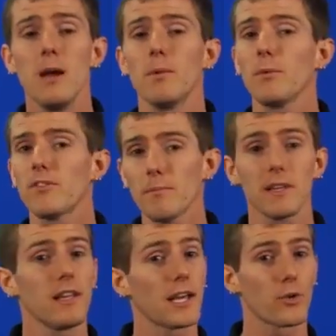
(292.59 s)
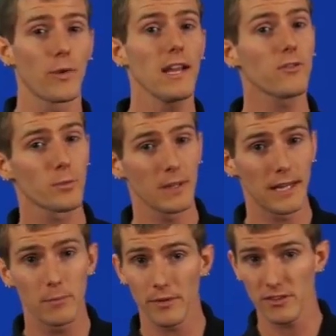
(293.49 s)
But with something like a Razer
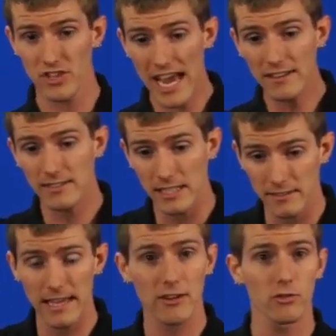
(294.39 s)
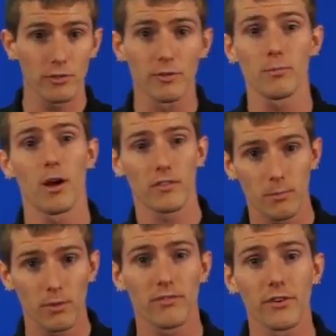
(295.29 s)
blade, where the chassis is actually
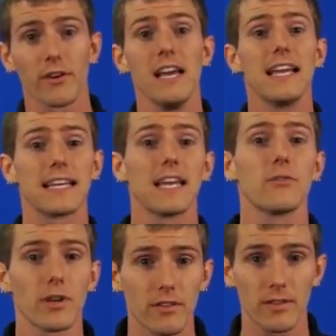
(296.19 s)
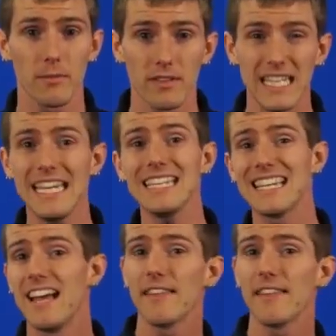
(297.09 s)
responsible for getting rid of some of the heat,